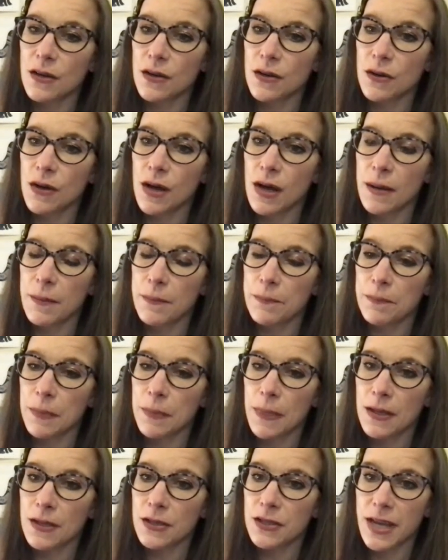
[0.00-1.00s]
um,
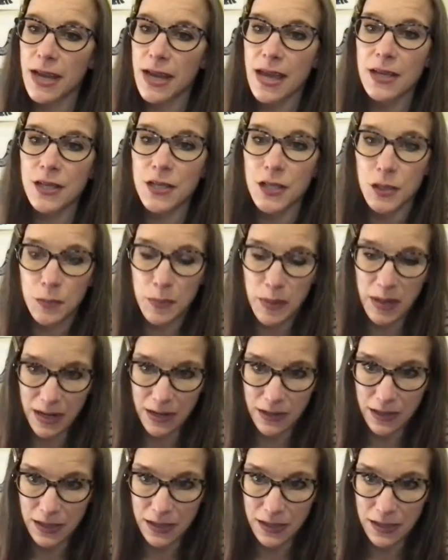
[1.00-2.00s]
jh's
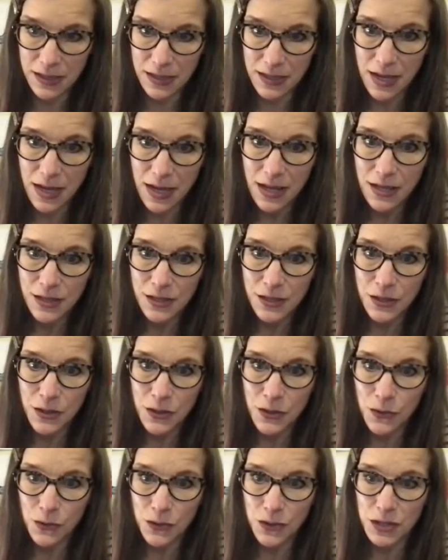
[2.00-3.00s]
parents
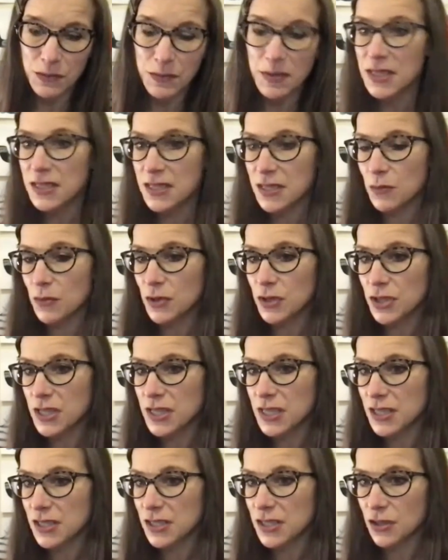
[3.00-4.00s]
so she meets them when
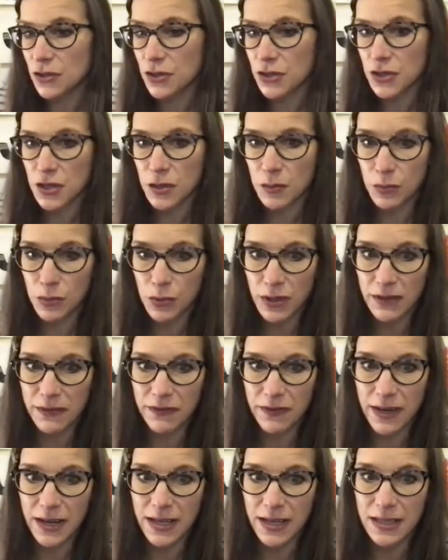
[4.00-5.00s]
he's still just her
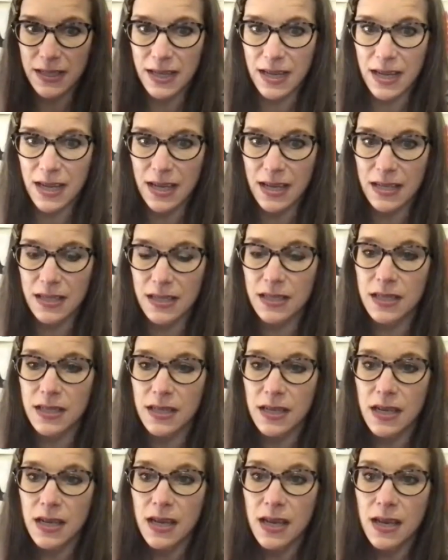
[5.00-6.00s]
boyfriend and
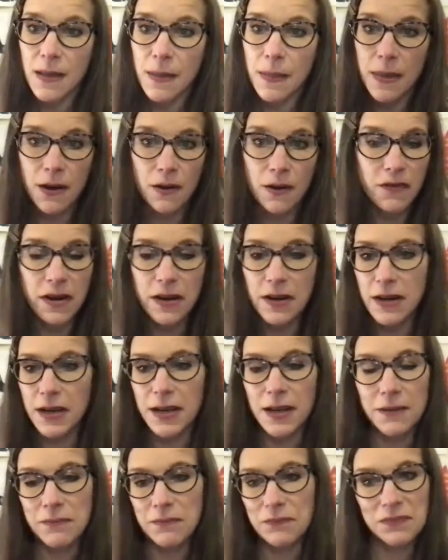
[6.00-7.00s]
they're
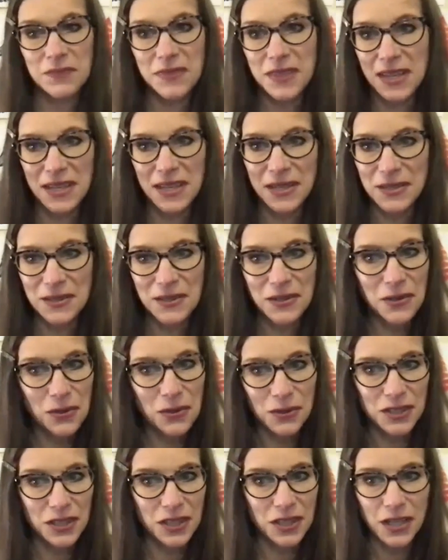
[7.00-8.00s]
very kind of
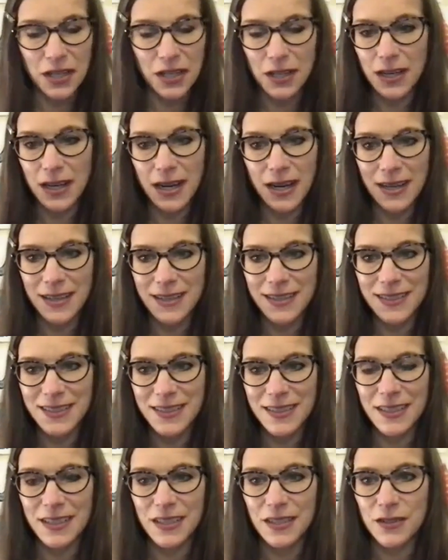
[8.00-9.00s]
cold to her and
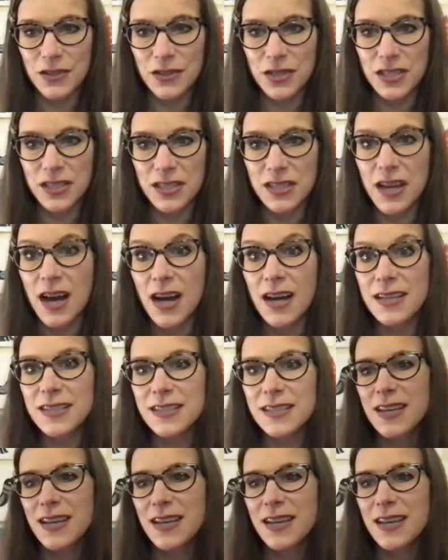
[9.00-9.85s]
you know she's not